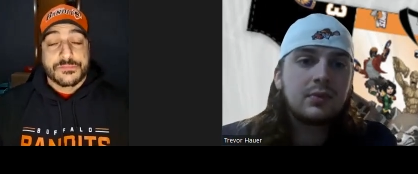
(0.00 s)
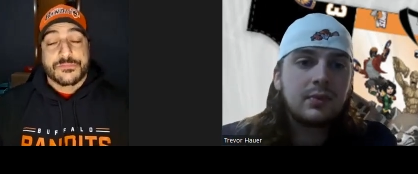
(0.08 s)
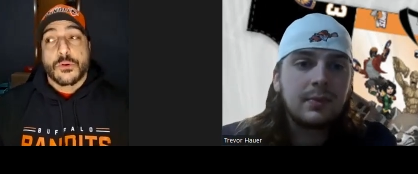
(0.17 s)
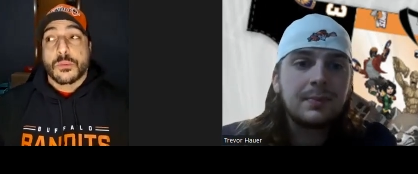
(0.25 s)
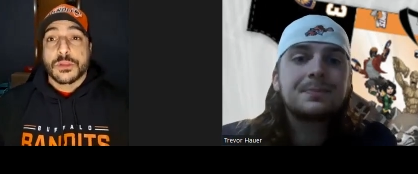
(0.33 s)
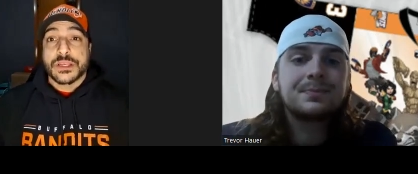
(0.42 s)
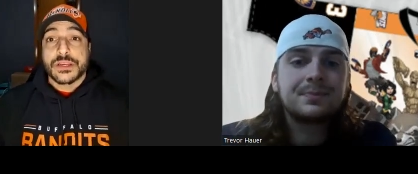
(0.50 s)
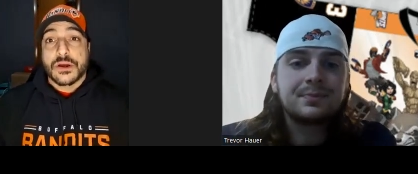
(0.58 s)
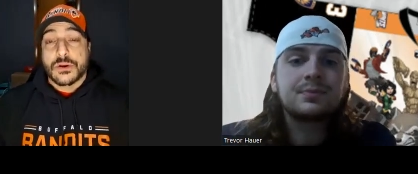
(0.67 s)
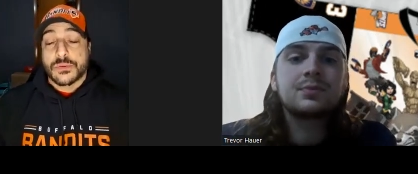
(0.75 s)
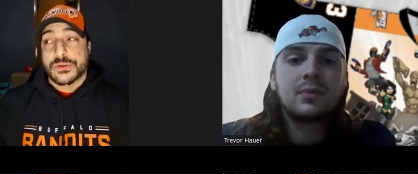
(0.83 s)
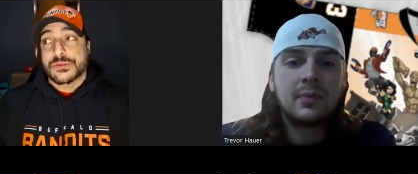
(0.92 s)
Speaker 1: formerly
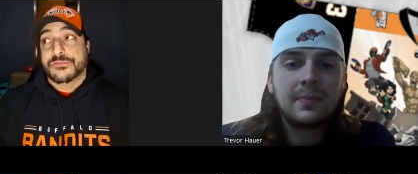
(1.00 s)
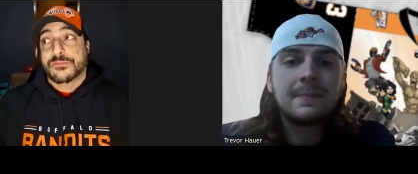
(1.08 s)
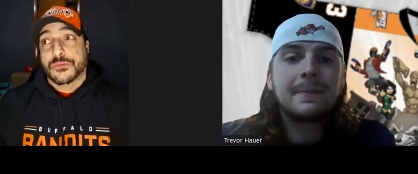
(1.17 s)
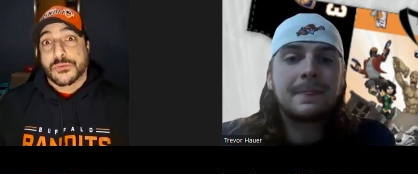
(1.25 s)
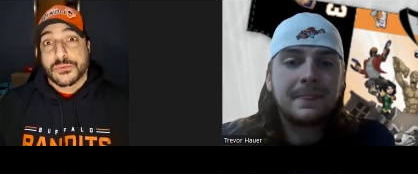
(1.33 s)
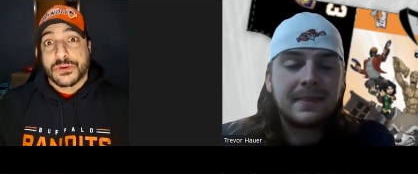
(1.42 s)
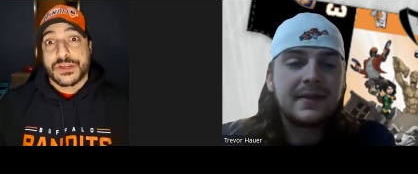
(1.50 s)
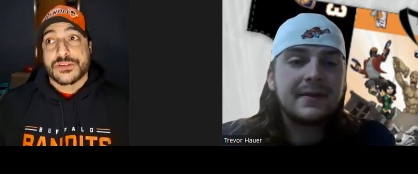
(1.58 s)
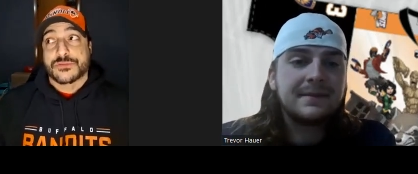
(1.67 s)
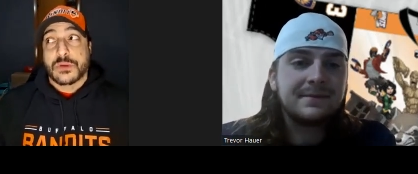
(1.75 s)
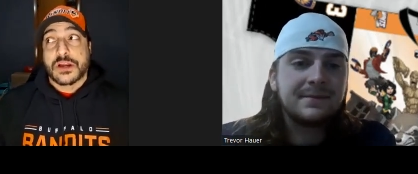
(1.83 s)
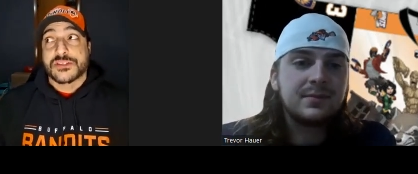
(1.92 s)
known for
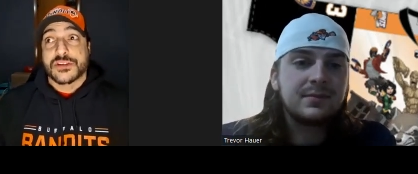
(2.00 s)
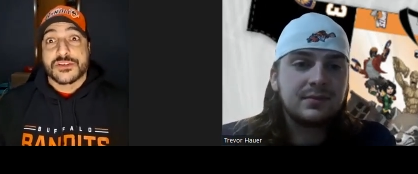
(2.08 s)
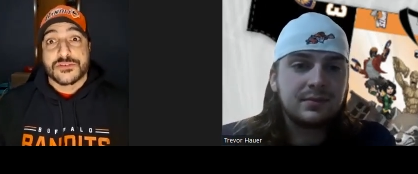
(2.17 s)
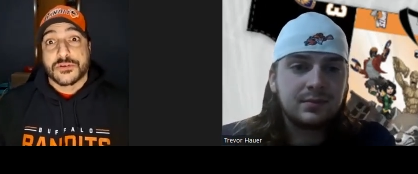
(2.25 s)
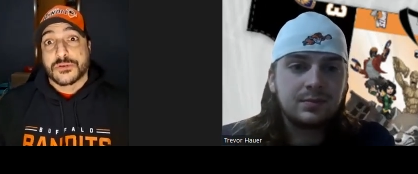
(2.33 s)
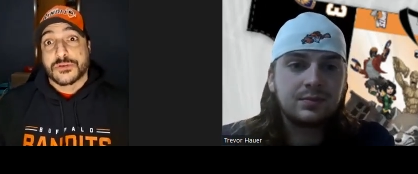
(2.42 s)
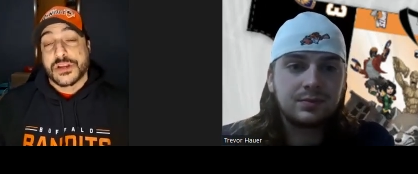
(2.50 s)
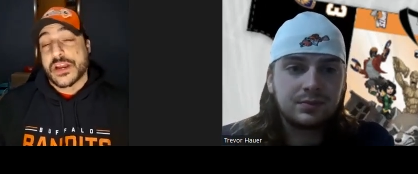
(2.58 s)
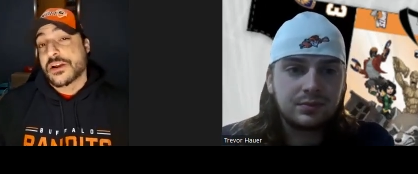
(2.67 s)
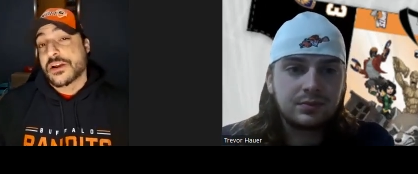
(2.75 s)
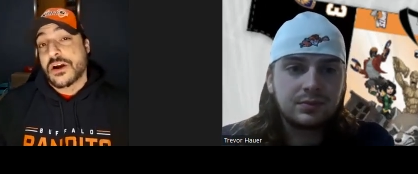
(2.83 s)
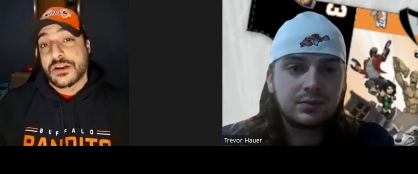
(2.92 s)
his Rochester
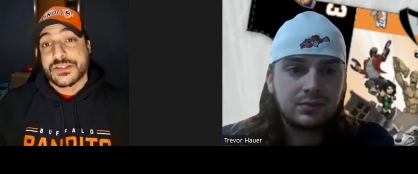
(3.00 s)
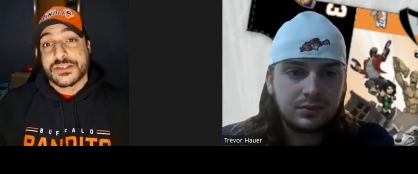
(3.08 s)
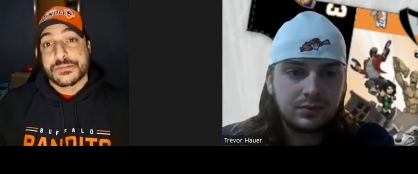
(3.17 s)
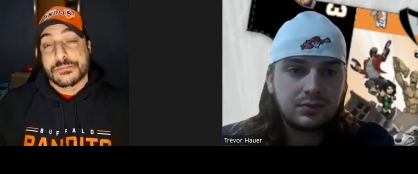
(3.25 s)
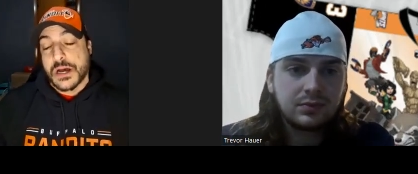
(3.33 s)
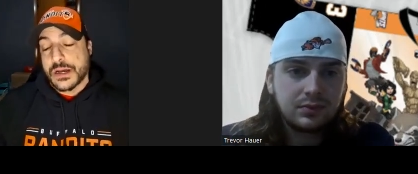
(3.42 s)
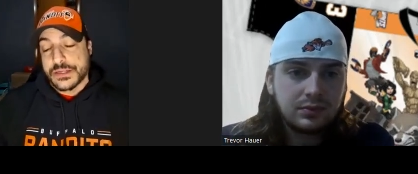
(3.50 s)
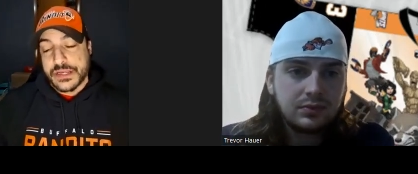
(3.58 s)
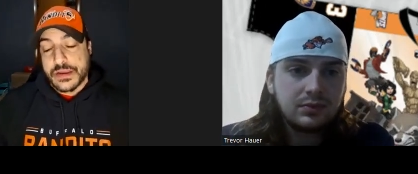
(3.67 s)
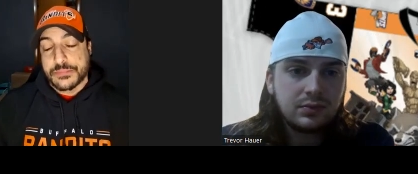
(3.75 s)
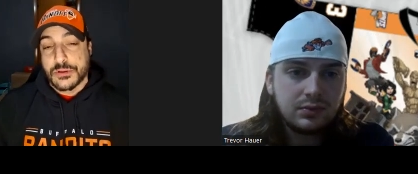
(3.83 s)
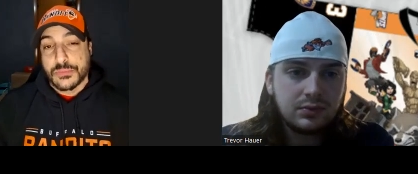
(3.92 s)
Knighthawks uh,
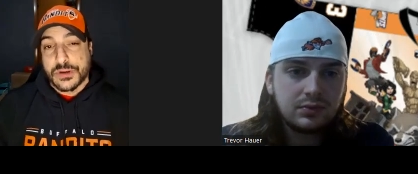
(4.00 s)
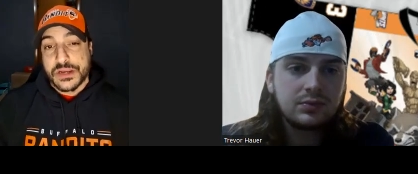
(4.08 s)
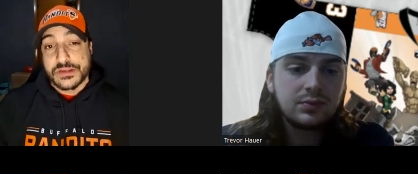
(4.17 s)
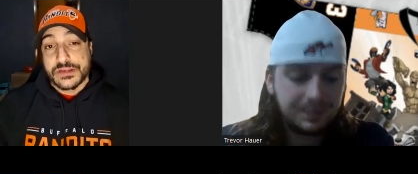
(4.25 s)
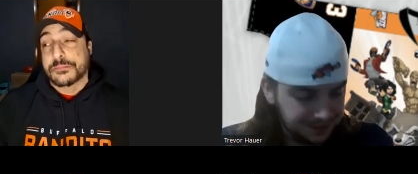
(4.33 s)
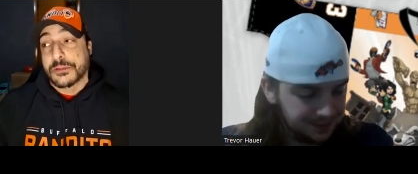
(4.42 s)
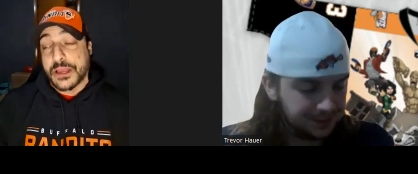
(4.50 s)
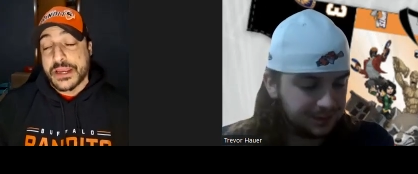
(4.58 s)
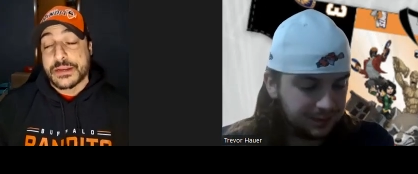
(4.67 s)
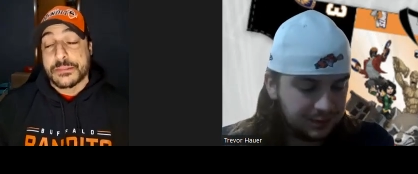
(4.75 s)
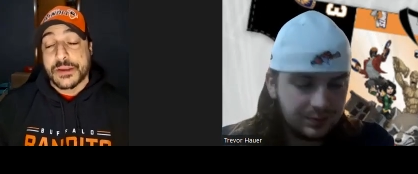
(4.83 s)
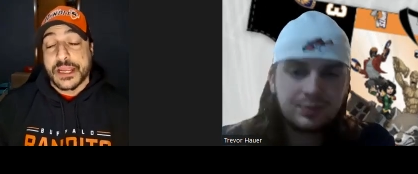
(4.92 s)
debut when he did play
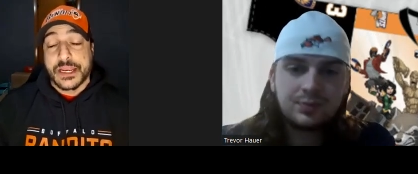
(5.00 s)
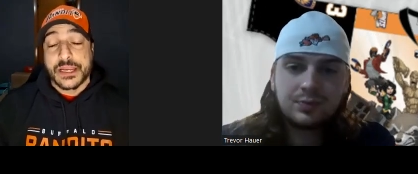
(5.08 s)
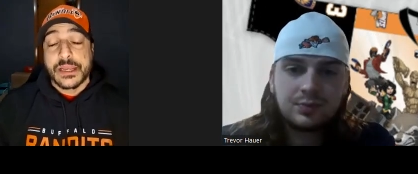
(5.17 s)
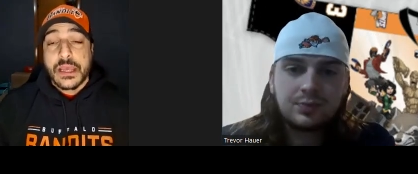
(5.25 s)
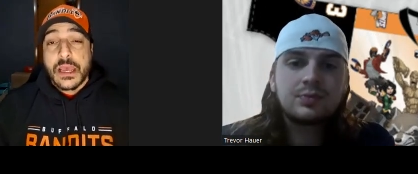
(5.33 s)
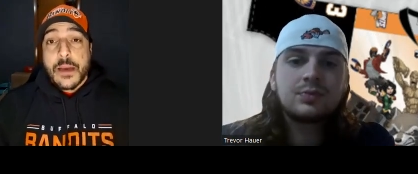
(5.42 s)
in the beginning.